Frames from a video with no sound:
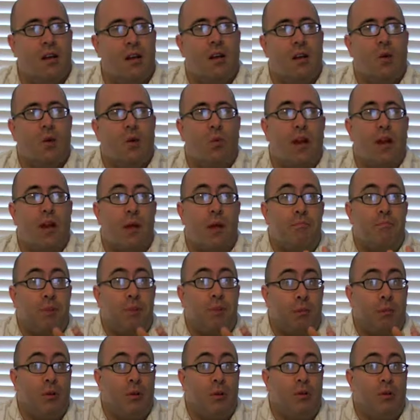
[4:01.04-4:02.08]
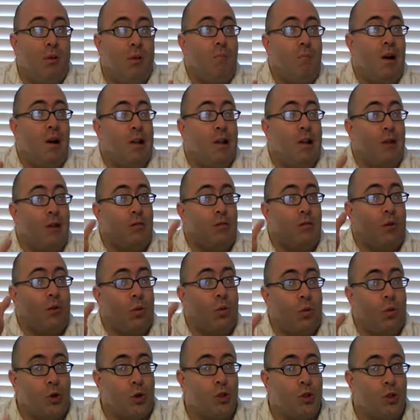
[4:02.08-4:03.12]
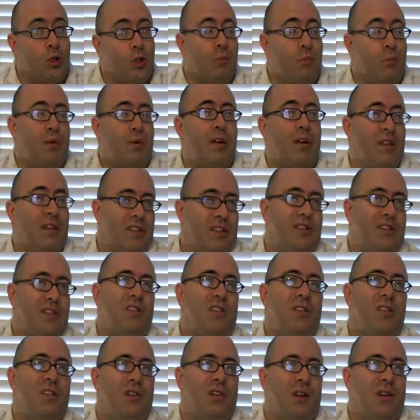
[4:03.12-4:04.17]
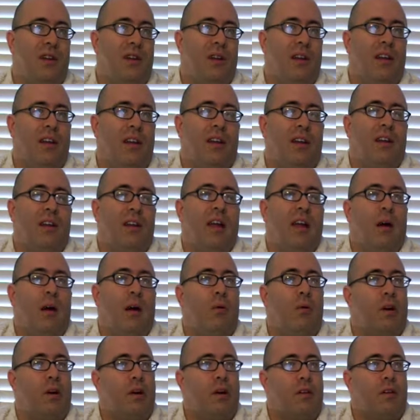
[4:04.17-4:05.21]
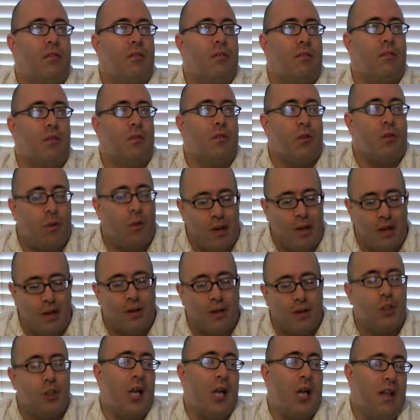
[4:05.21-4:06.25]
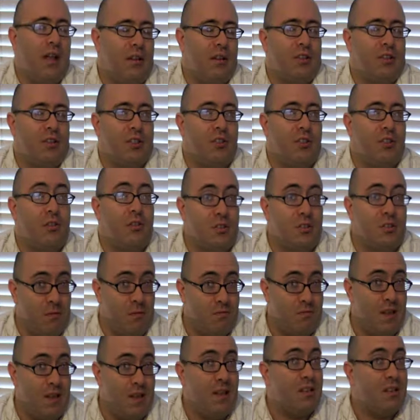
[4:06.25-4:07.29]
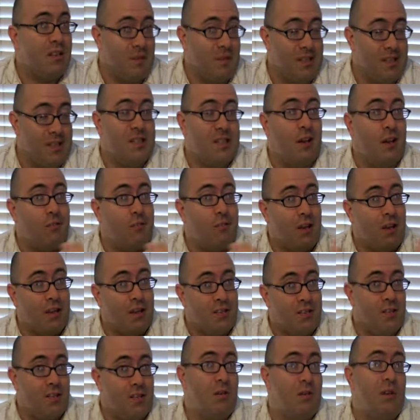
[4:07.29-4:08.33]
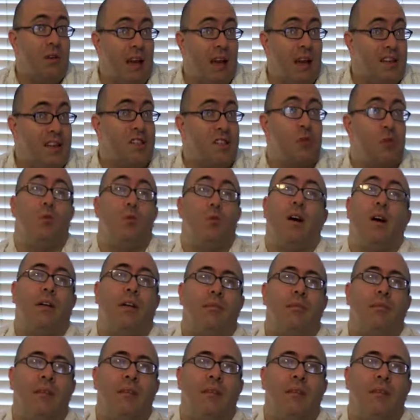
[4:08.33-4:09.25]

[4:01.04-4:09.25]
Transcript: what a biblical model for worship is, I want to throw down a challenge to me, to myself, and to you guys as well.